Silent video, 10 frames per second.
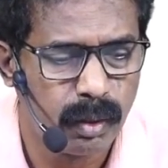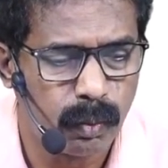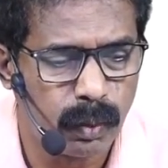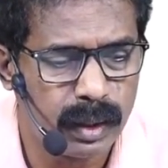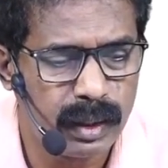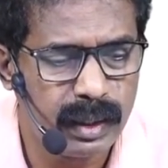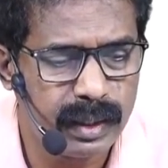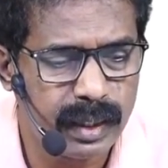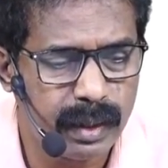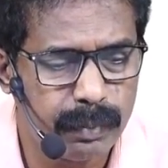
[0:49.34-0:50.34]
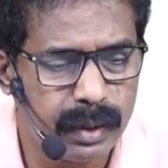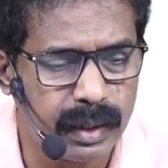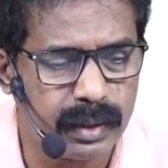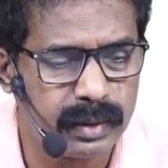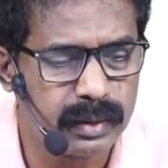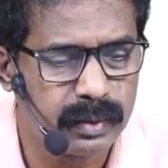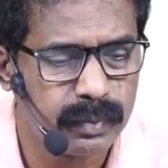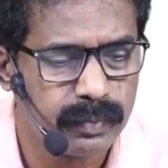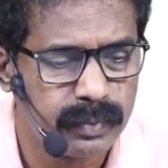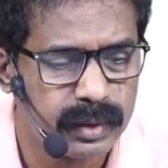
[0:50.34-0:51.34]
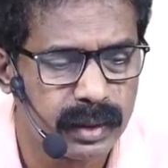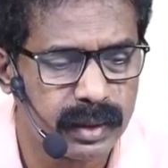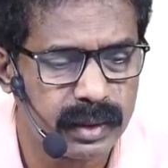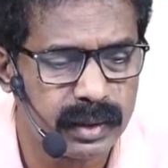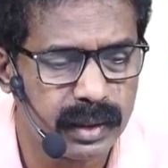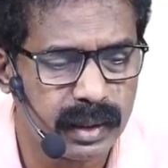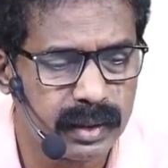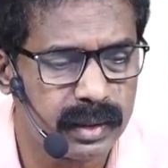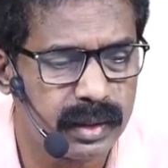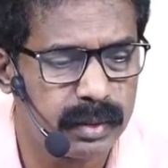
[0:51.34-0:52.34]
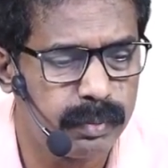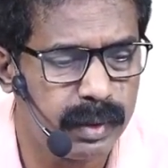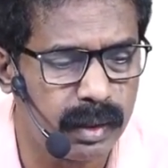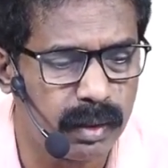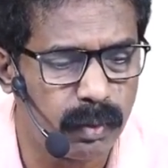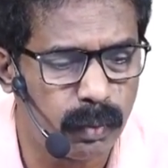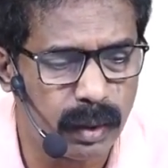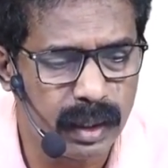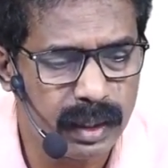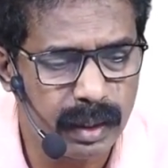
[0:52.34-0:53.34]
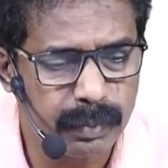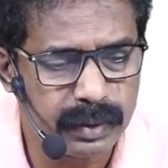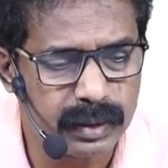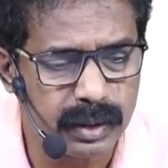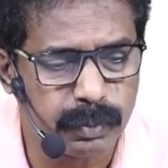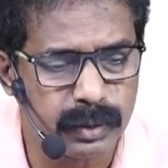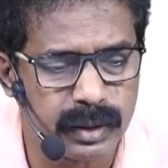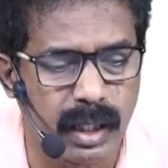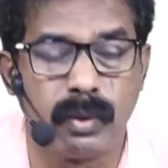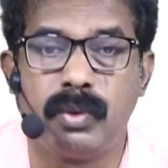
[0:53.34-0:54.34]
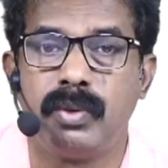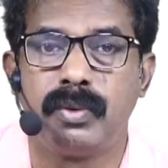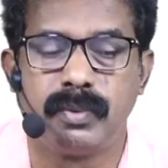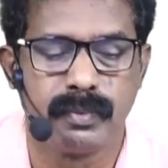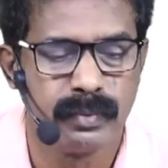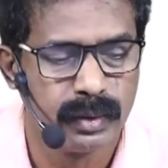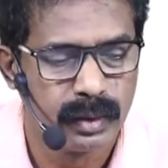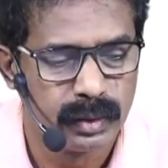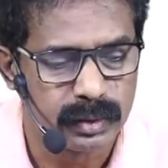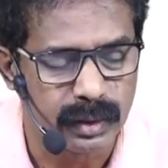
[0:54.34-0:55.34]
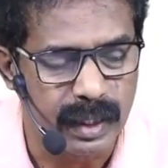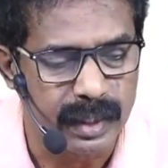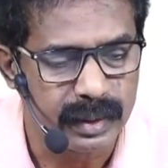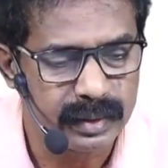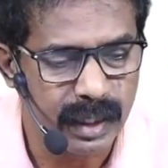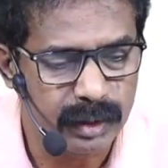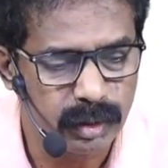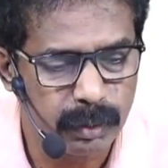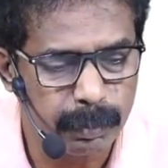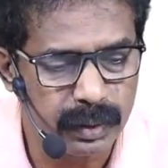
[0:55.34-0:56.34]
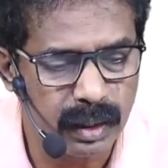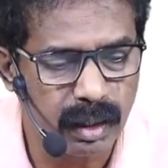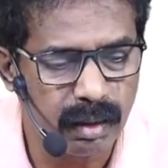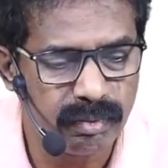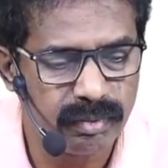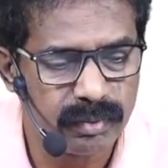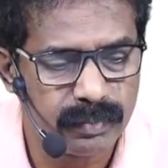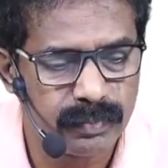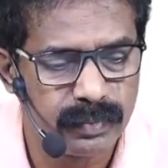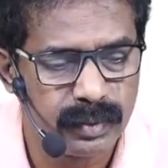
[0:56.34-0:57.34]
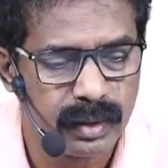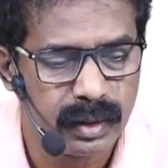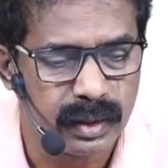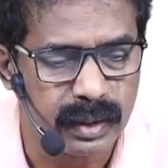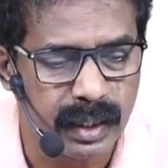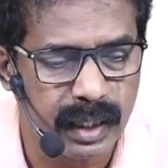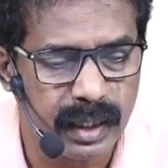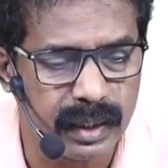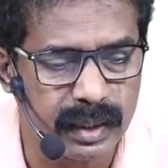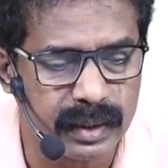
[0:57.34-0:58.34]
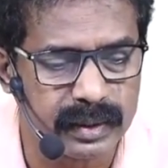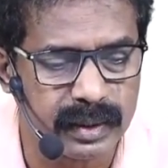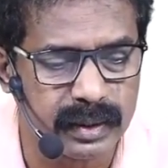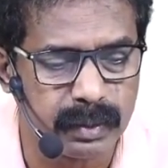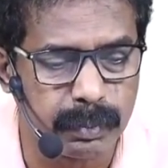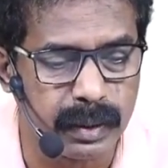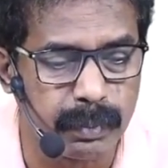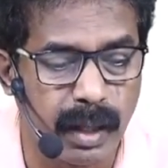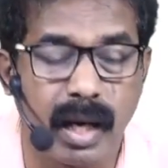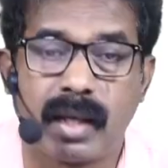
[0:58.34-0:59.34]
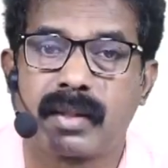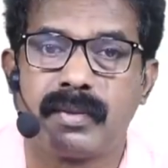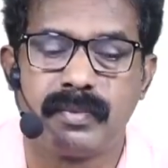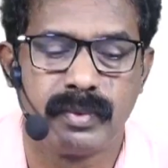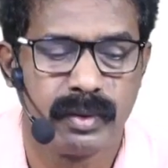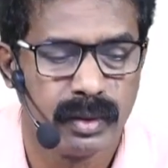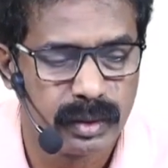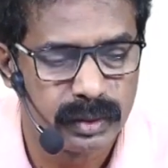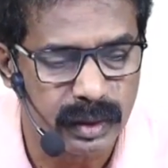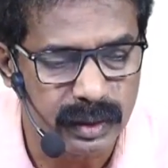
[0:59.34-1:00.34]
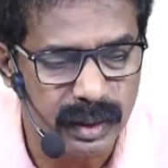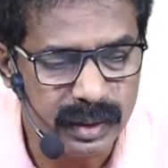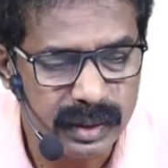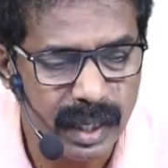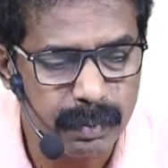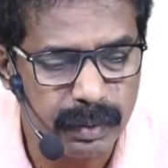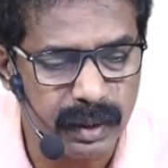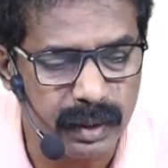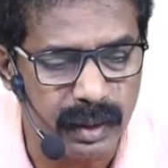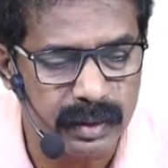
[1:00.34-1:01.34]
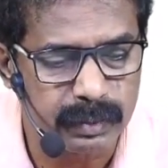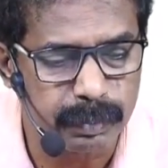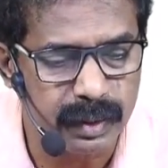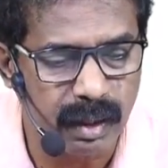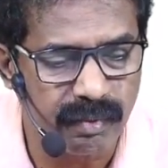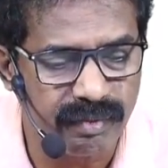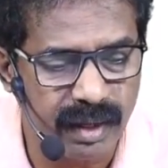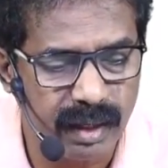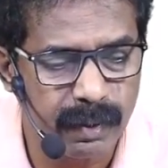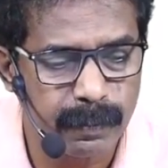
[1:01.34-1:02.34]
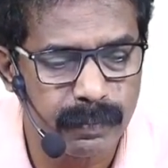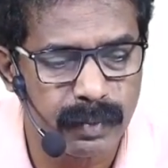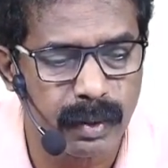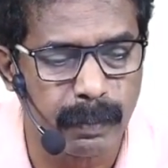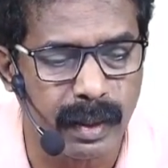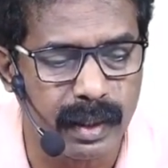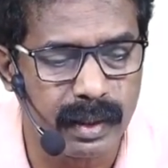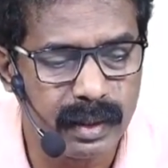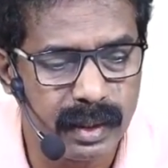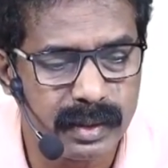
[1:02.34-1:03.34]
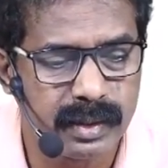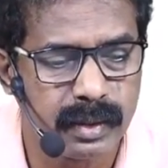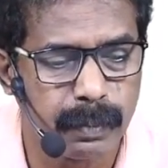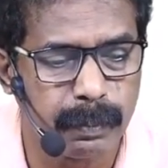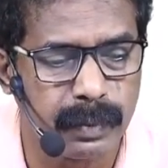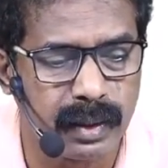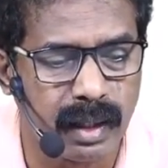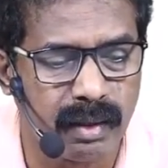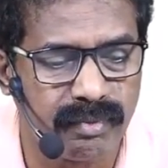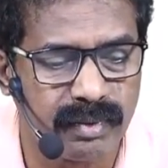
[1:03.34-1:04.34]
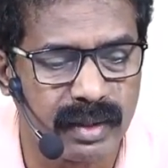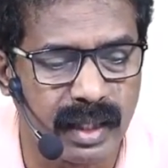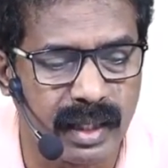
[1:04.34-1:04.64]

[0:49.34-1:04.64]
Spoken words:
Only A means, say this is A, this is B. Only A means this portion alone. So that is actually P of A intersection B bar. So this can be written as P of A minus P of A